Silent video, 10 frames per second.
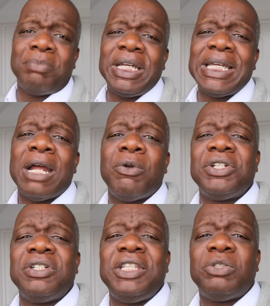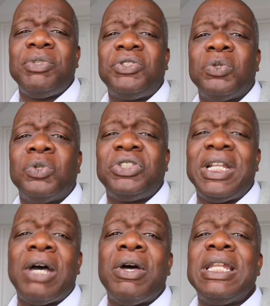My garage needs to be sorted
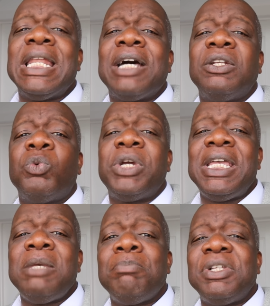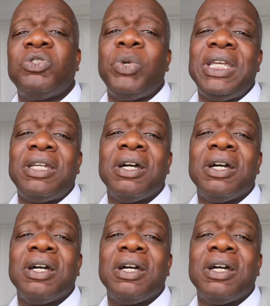out, and now that we're in between